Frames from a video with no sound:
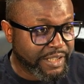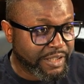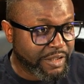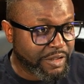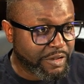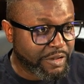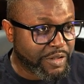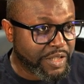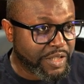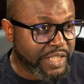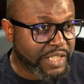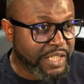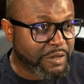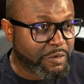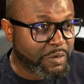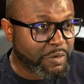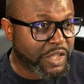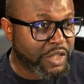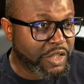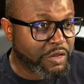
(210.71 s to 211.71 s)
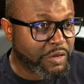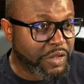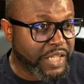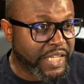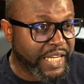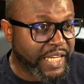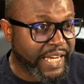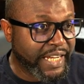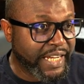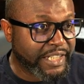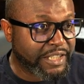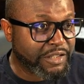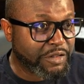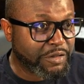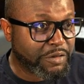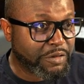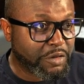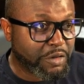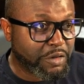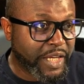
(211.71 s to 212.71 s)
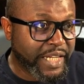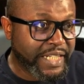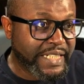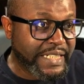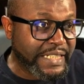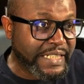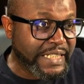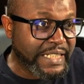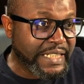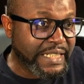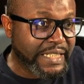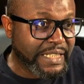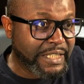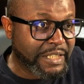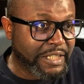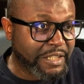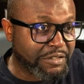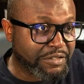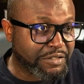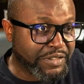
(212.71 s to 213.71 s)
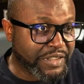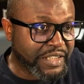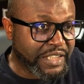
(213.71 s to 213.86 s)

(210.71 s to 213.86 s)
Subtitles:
so this is what you get. You get a list of